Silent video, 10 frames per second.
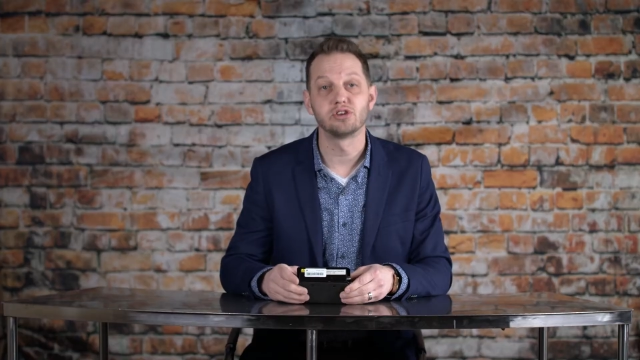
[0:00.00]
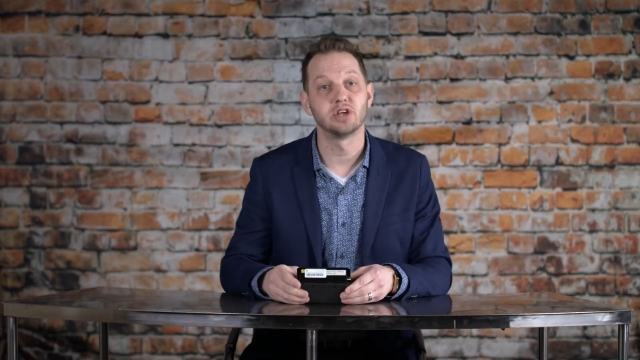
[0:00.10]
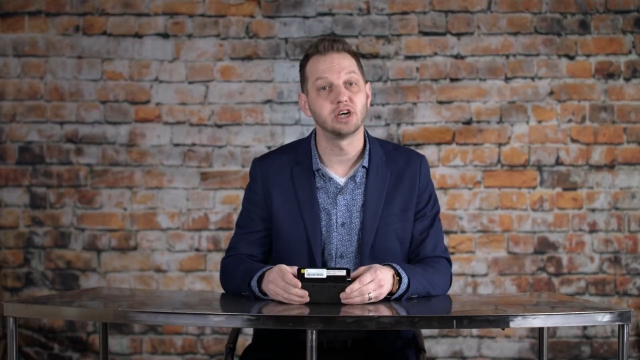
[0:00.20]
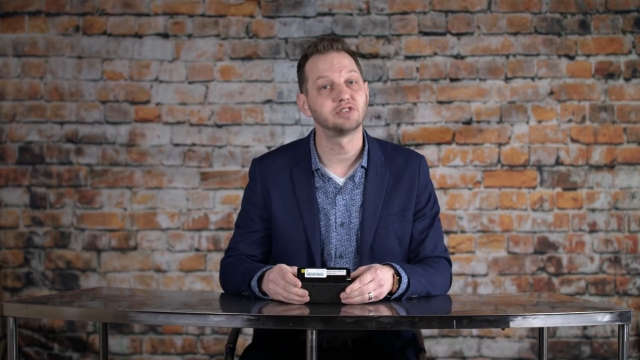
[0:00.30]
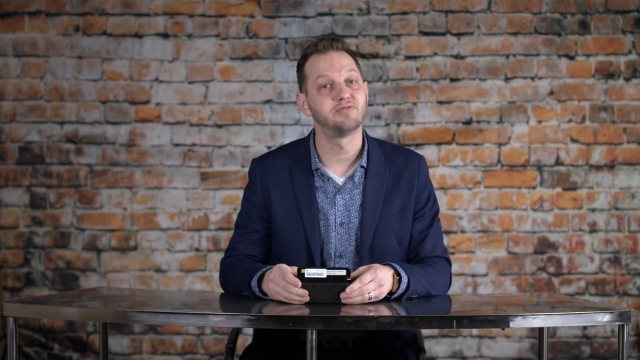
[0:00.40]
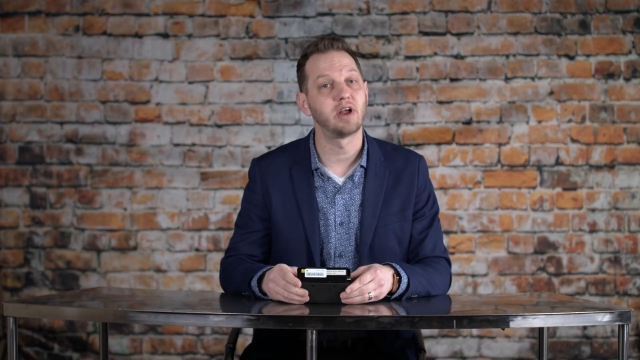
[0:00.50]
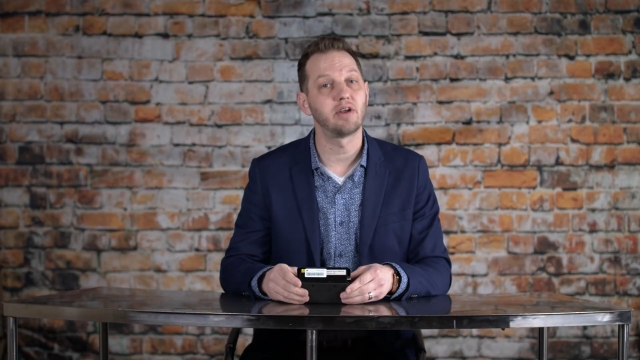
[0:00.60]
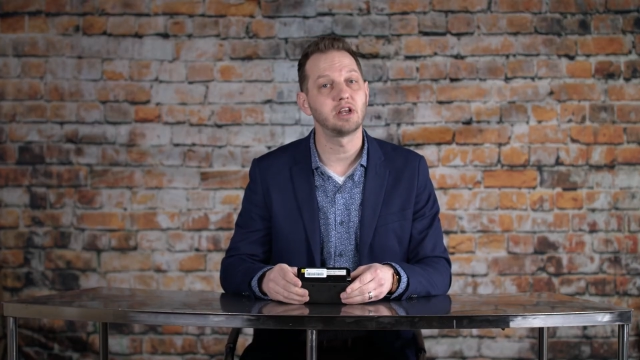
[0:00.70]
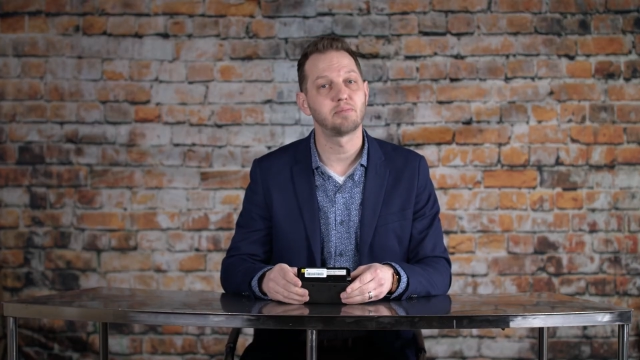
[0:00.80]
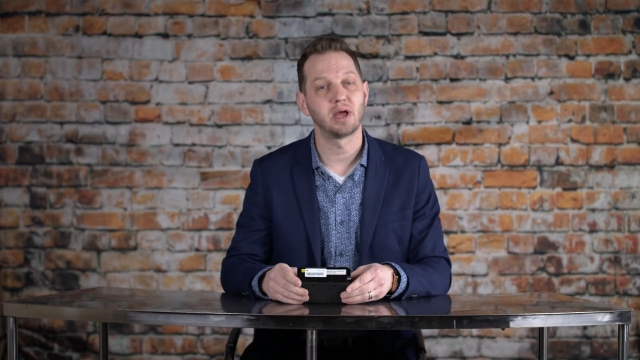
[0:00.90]
does
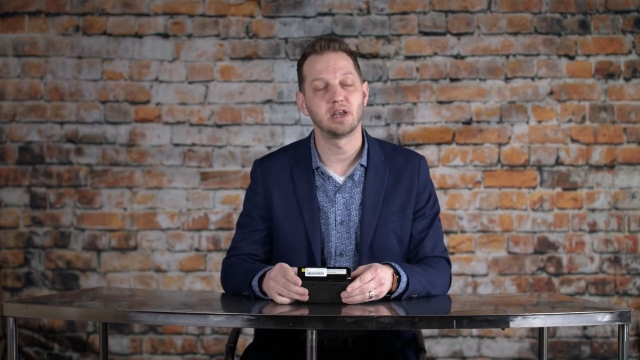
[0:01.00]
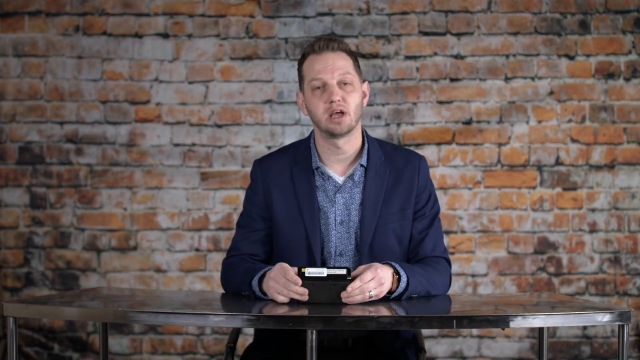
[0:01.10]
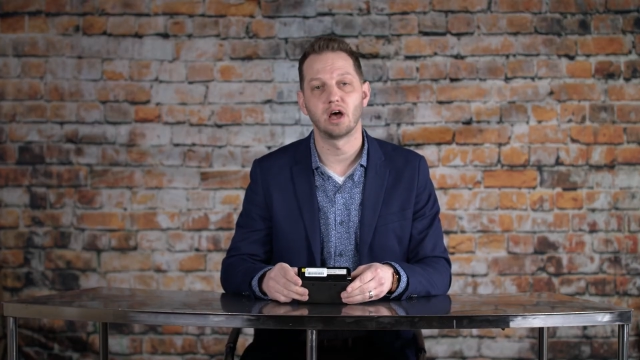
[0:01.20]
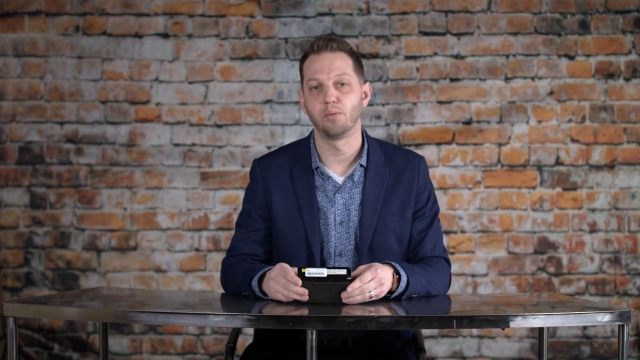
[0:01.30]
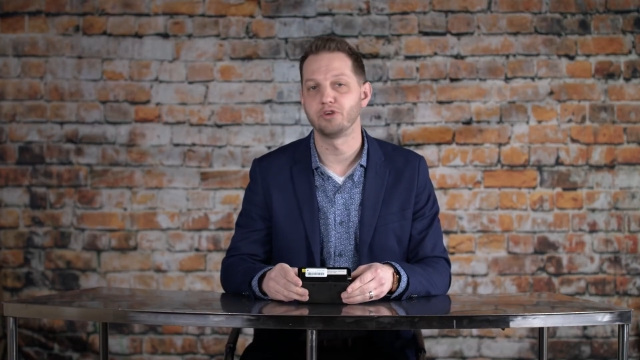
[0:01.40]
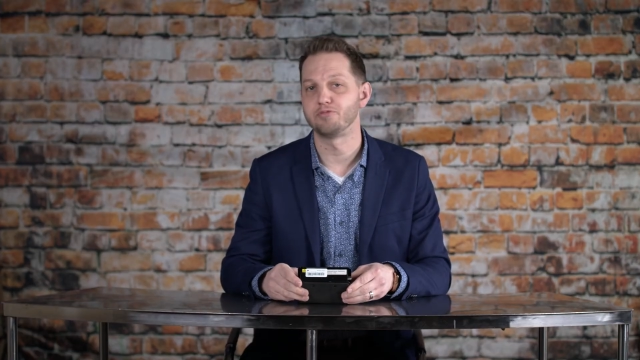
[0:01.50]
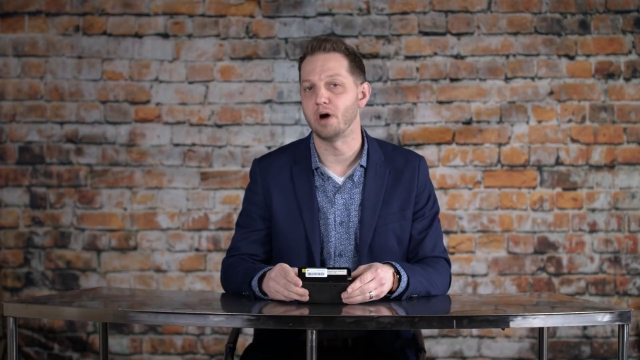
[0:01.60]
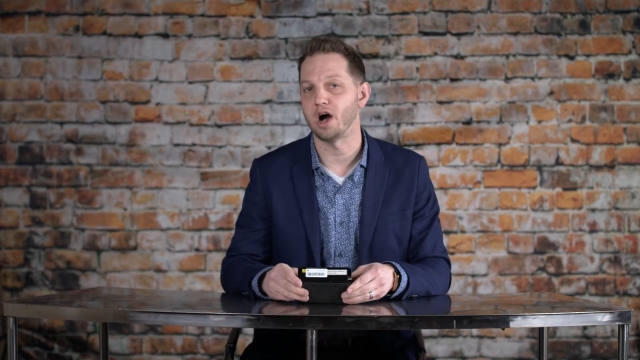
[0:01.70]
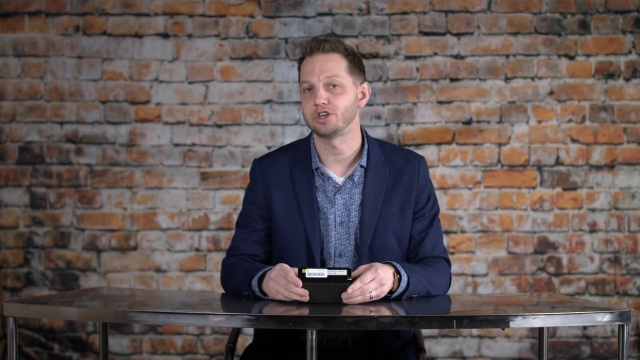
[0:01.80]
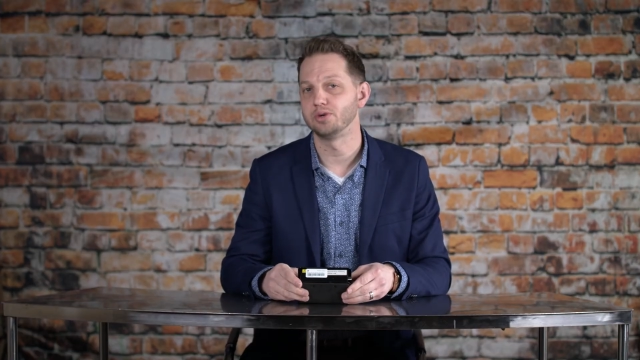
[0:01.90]
vary depending on which
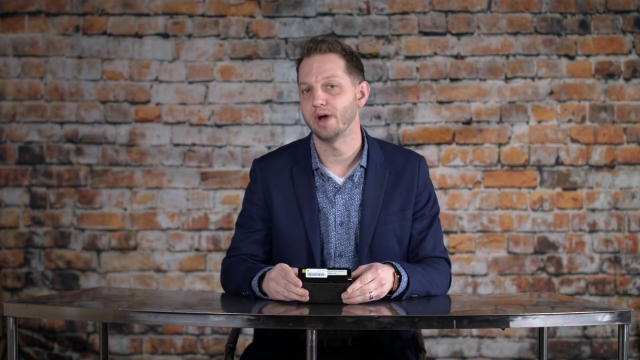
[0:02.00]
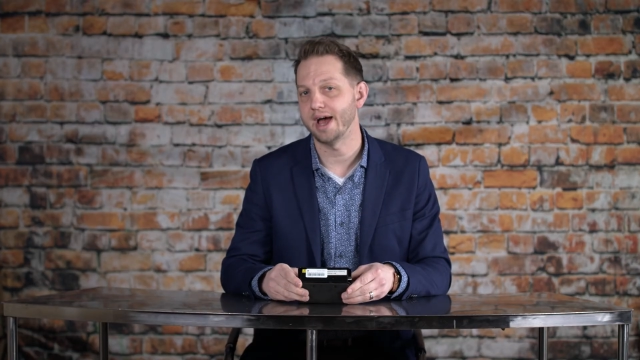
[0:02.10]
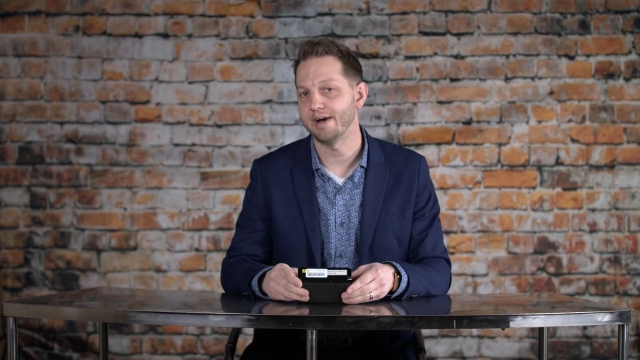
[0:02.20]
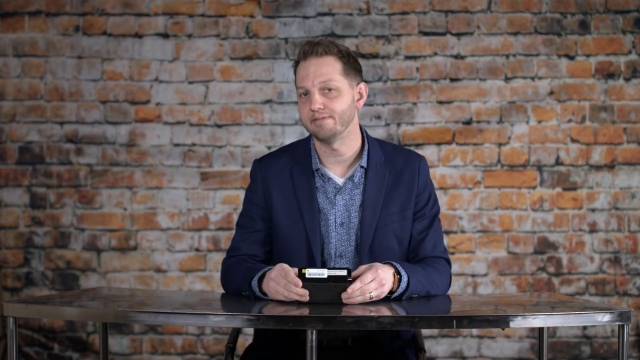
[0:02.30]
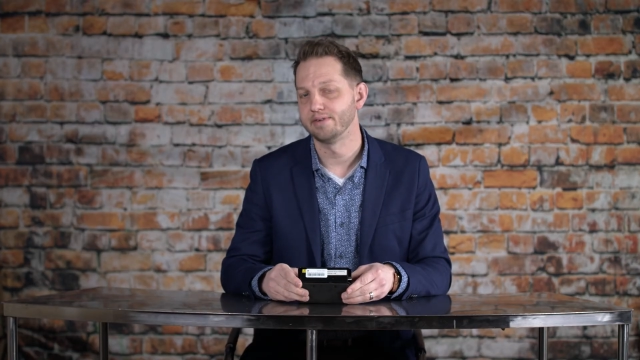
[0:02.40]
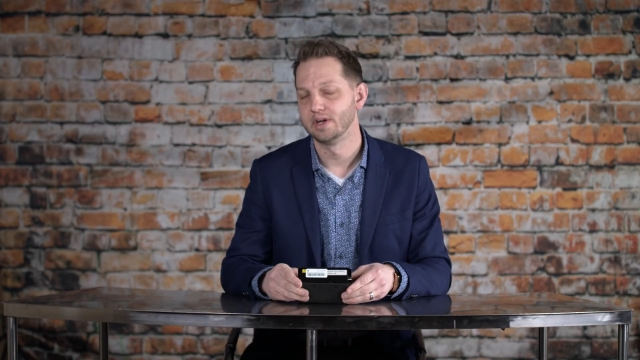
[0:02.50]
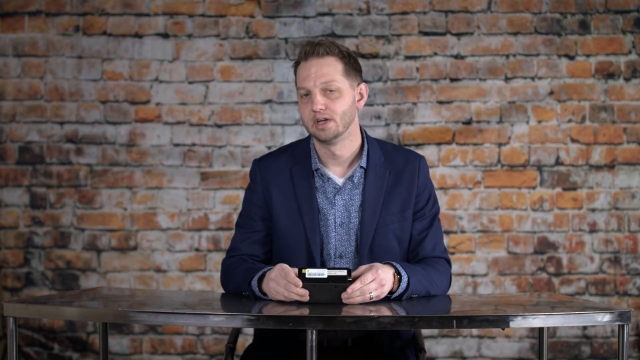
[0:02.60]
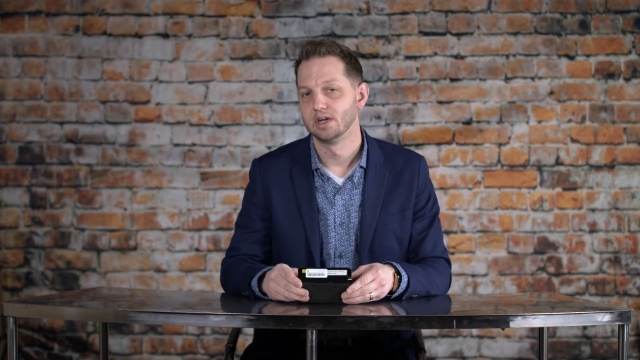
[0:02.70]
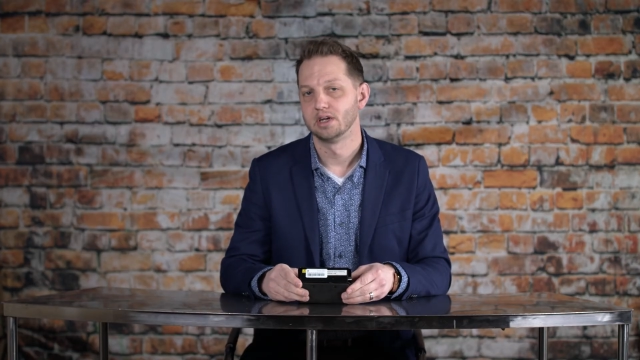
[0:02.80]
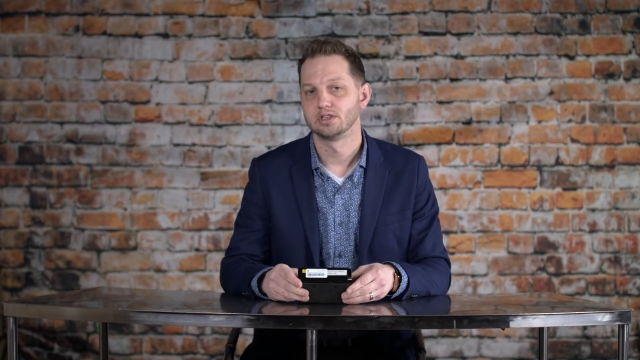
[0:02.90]
box you have,
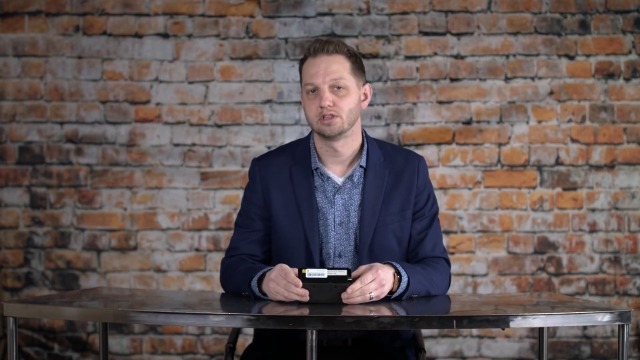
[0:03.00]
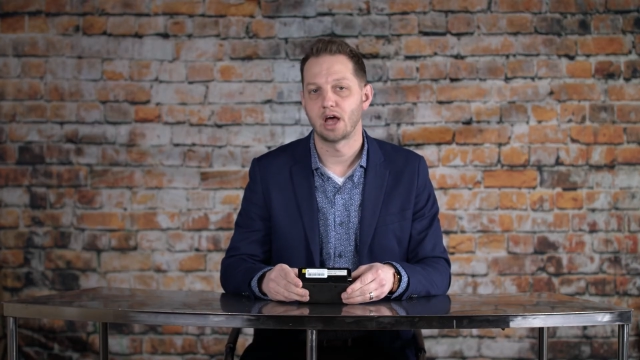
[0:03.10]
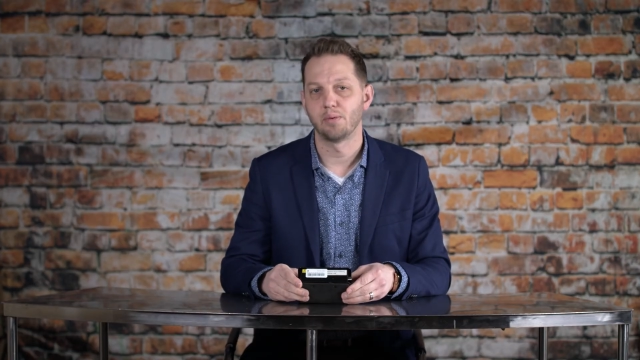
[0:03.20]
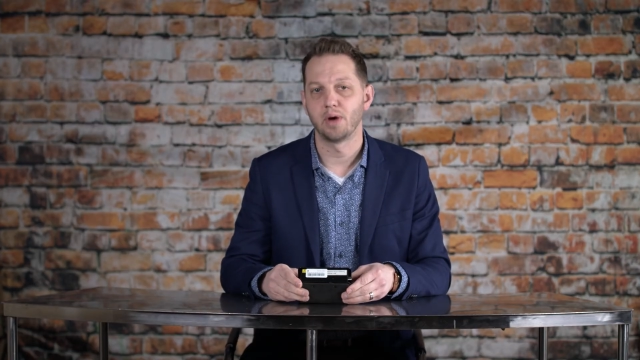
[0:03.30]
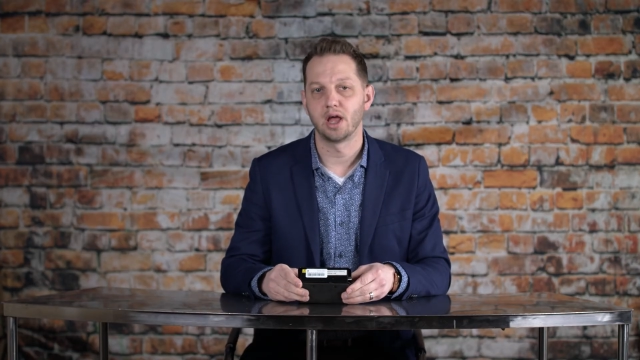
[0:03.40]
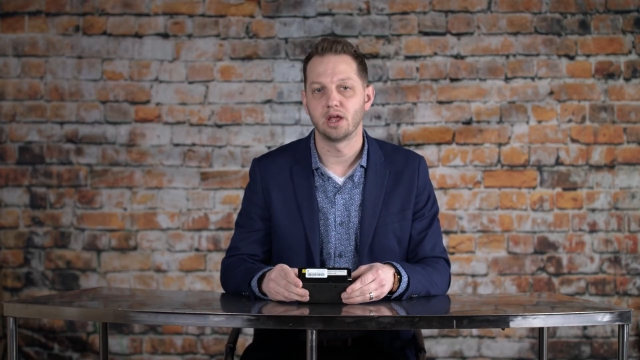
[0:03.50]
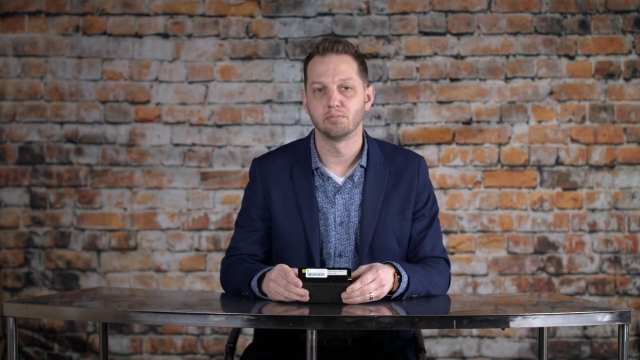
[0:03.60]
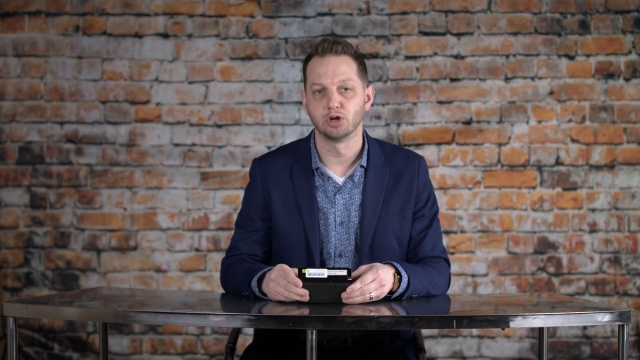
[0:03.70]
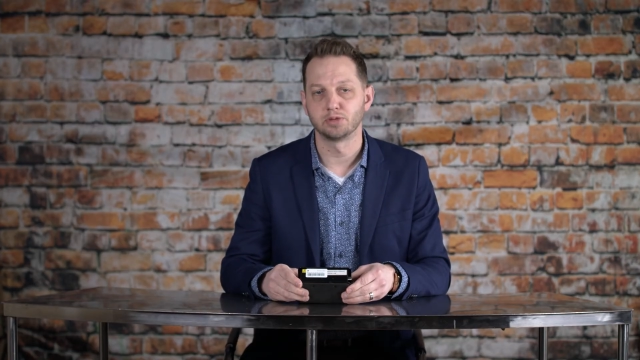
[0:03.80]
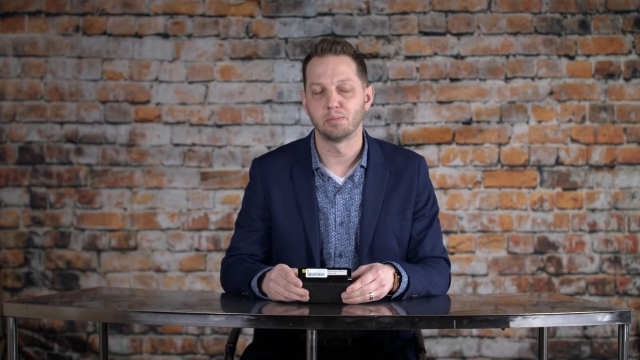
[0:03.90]
so that way
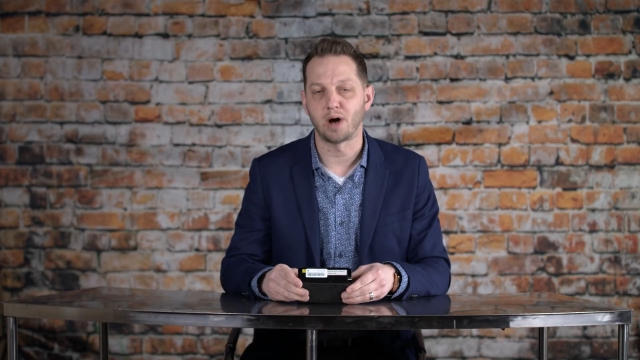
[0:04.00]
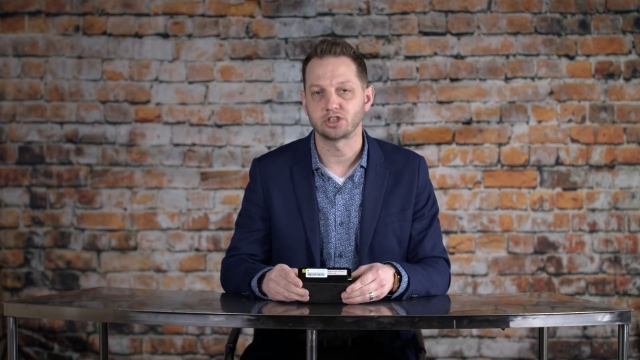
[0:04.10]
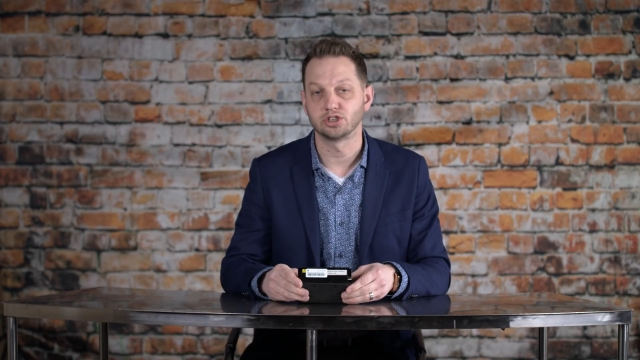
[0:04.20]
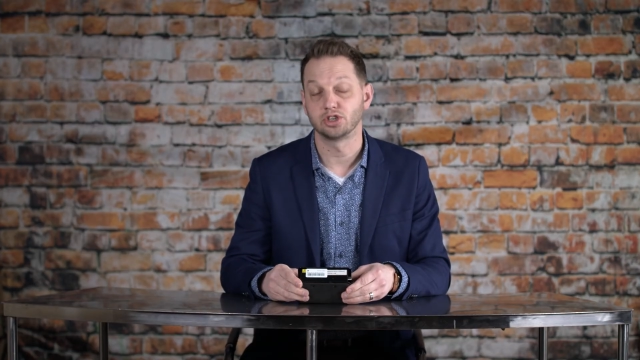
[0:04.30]
multiple boxes